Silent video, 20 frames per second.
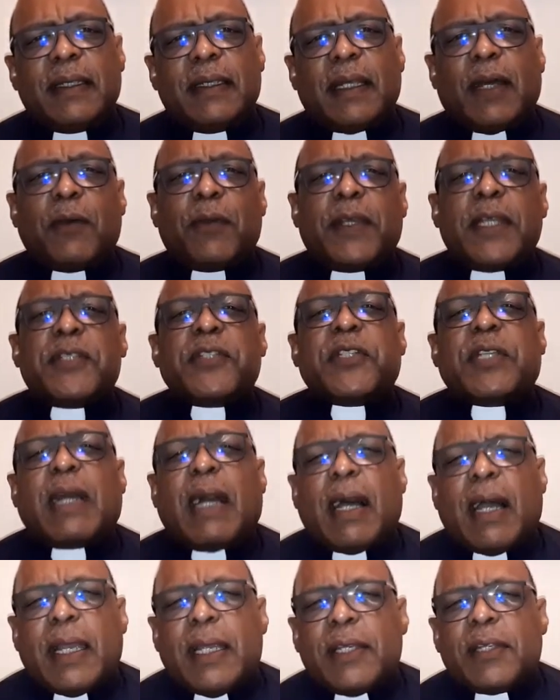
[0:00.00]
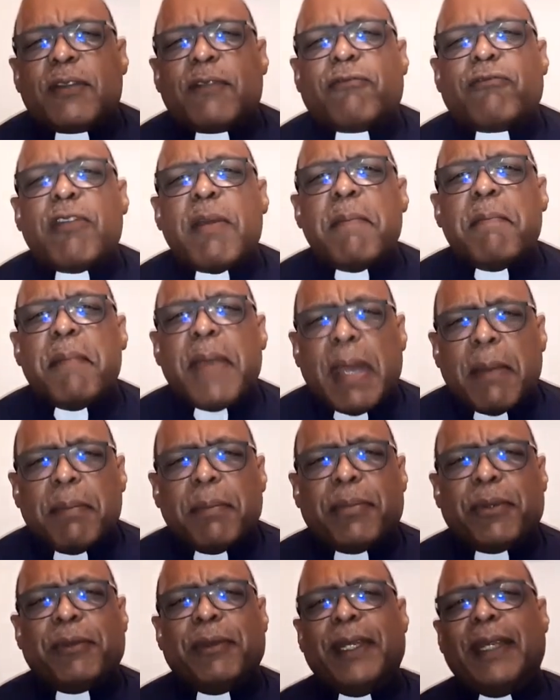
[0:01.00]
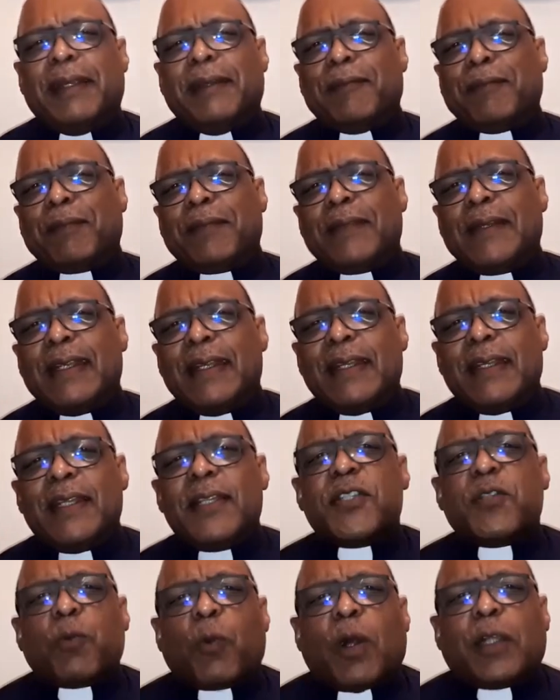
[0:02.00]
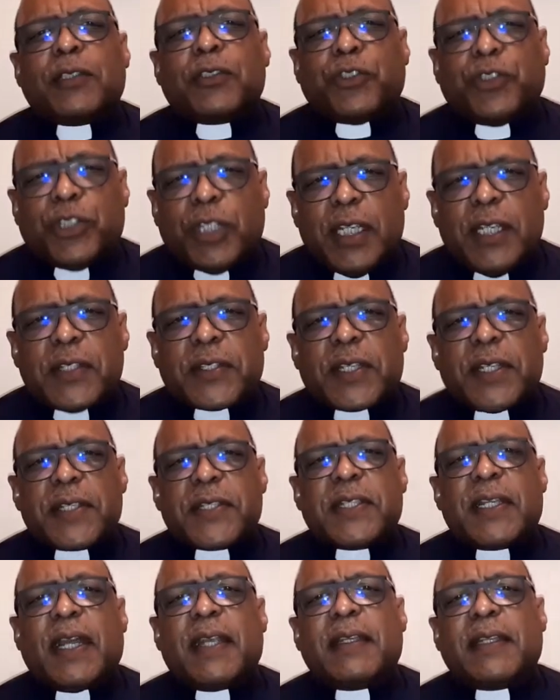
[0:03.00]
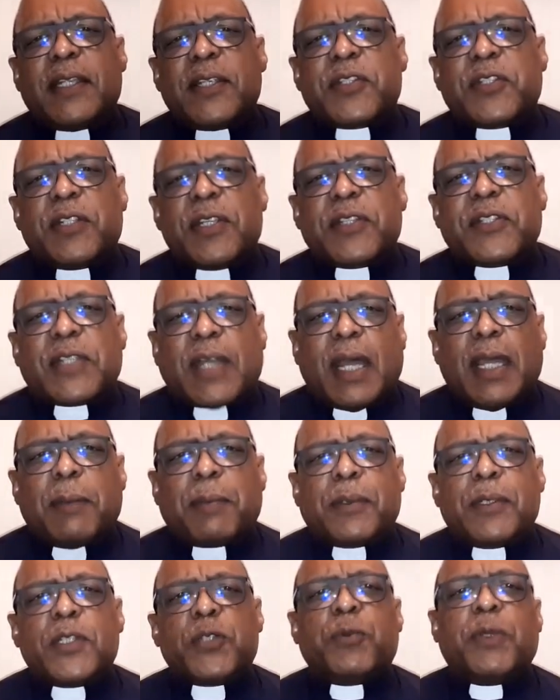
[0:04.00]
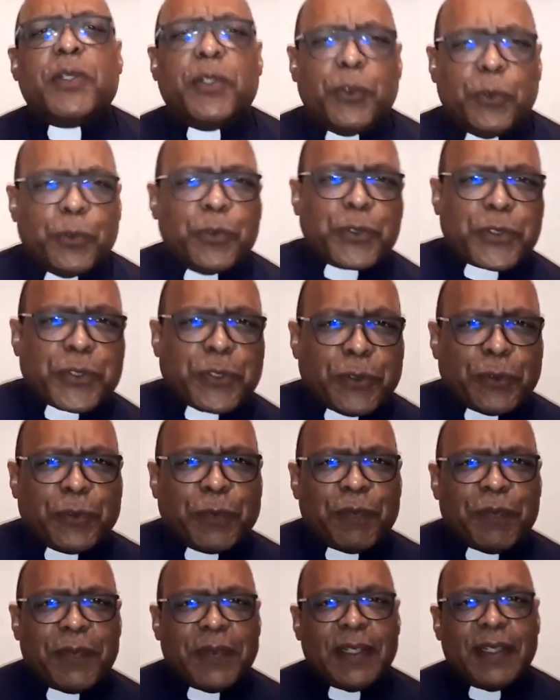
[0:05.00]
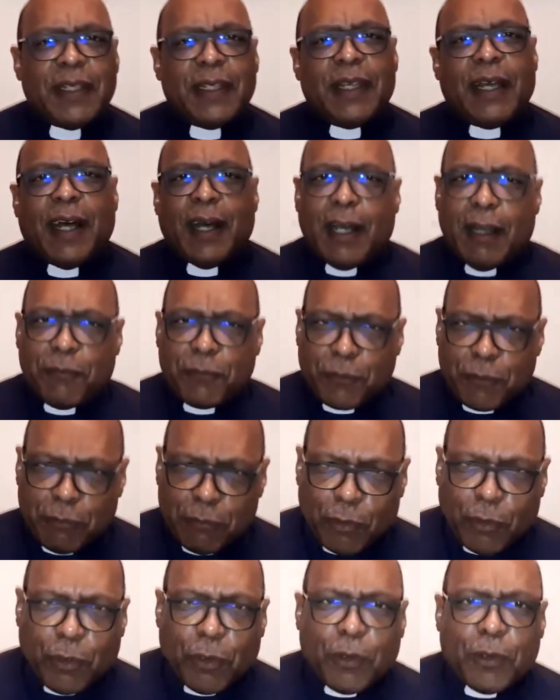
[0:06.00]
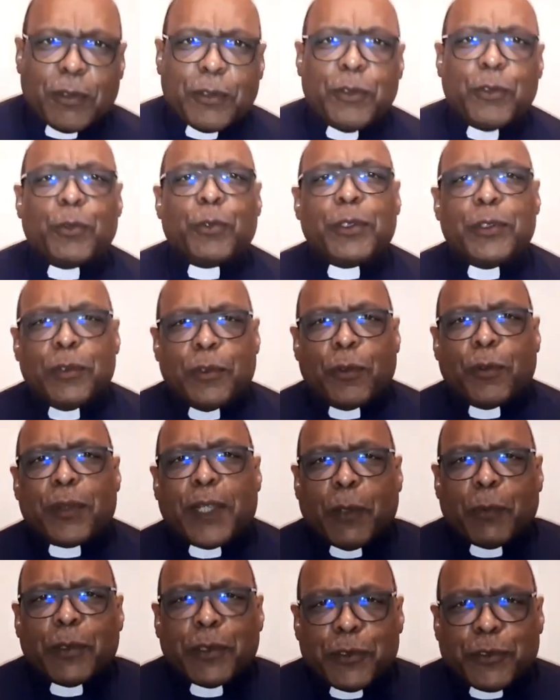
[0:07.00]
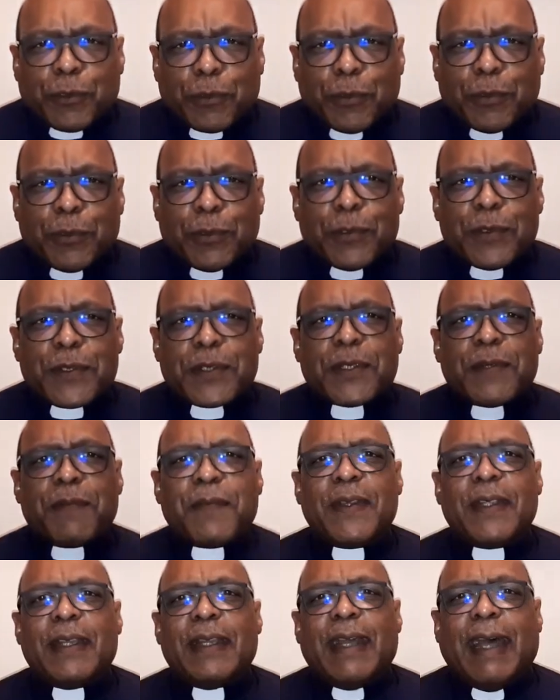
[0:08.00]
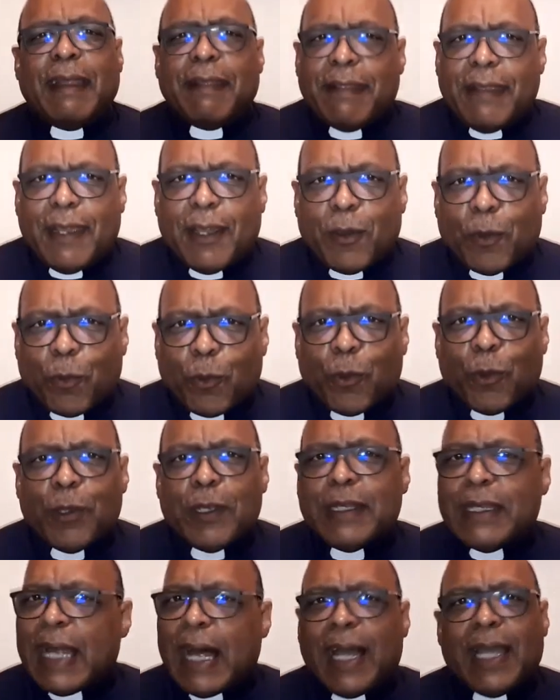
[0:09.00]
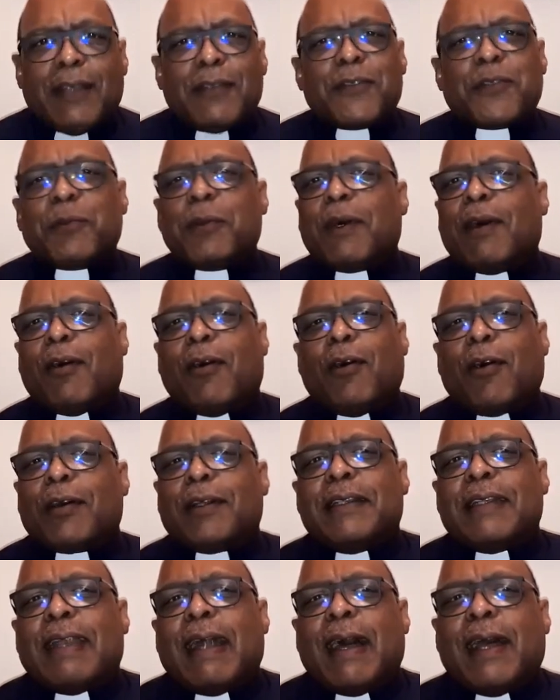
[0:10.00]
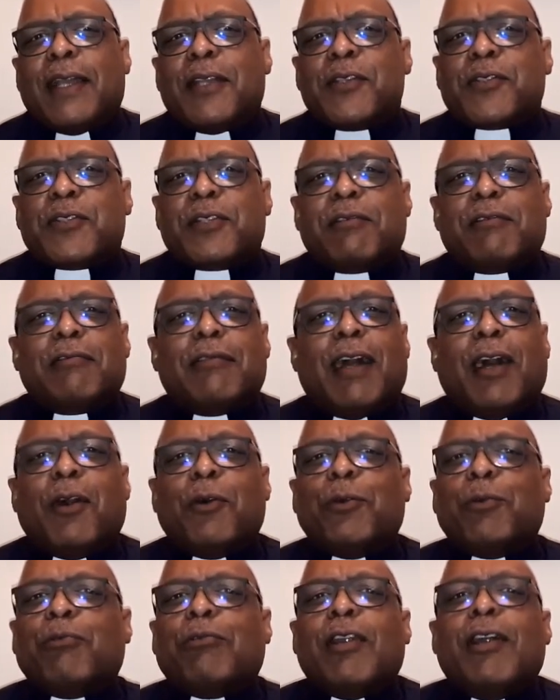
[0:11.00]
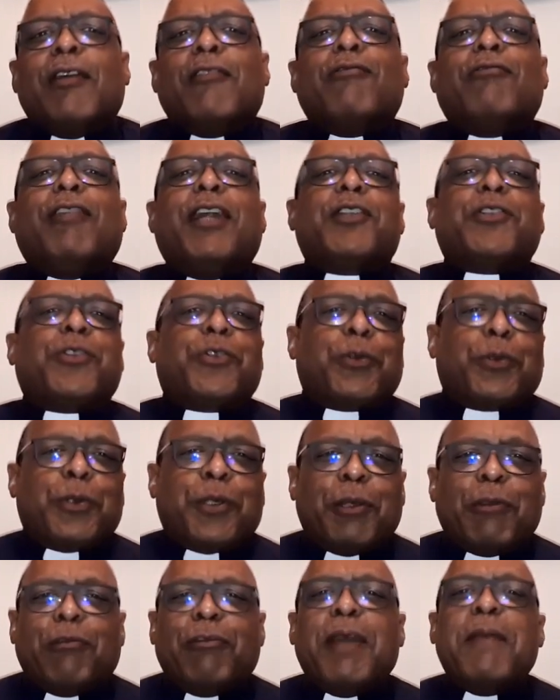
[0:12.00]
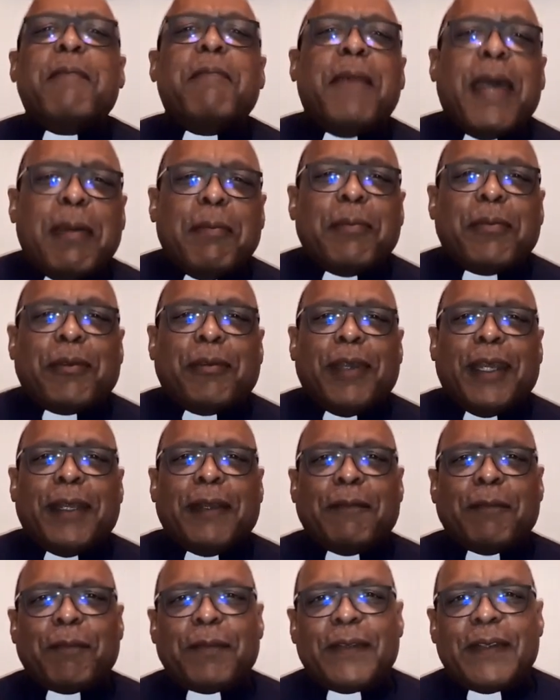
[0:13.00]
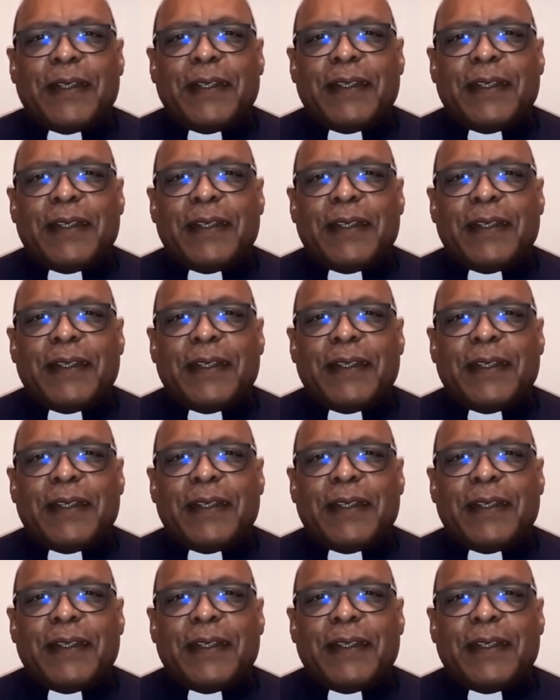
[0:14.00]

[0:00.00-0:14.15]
Now, this kind of remembering is what Jesus and his disciples were used to. After all, you would know they were Jews, and their whole lives were organized around ritual remembering,